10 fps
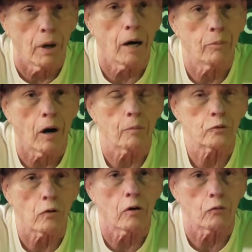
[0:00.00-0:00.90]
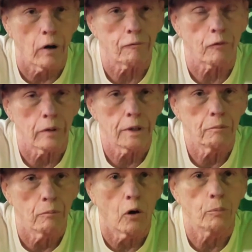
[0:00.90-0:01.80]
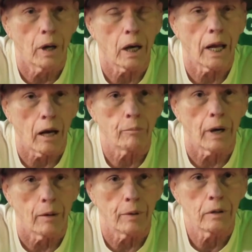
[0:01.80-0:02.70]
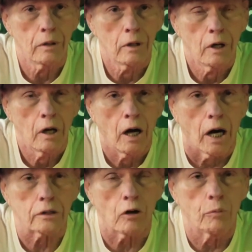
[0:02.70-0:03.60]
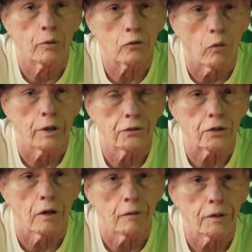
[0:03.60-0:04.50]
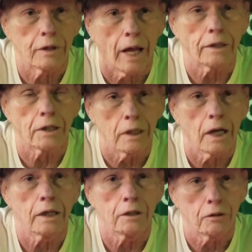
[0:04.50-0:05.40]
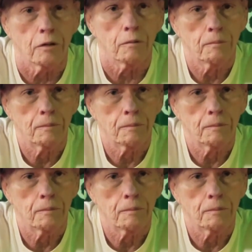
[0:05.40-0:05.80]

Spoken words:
Bob Armstrong, referee, Mobile, Alabama, October 27th, 1982.